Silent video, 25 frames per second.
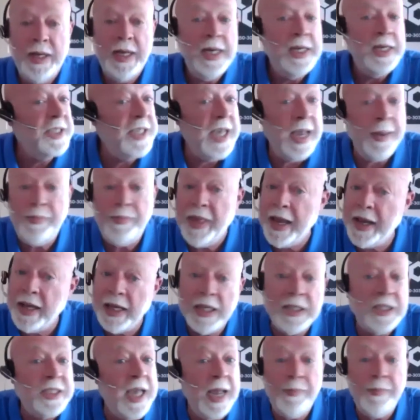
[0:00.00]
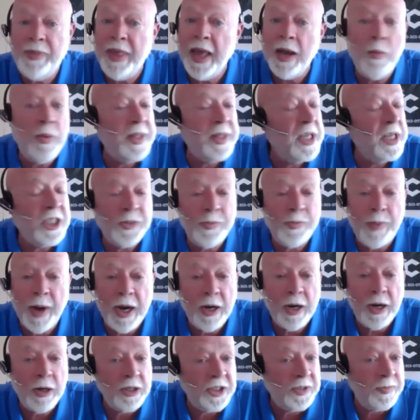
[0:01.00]
Same thing with
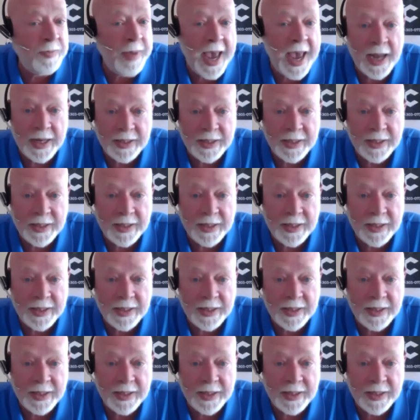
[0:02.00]
expireds, Matt.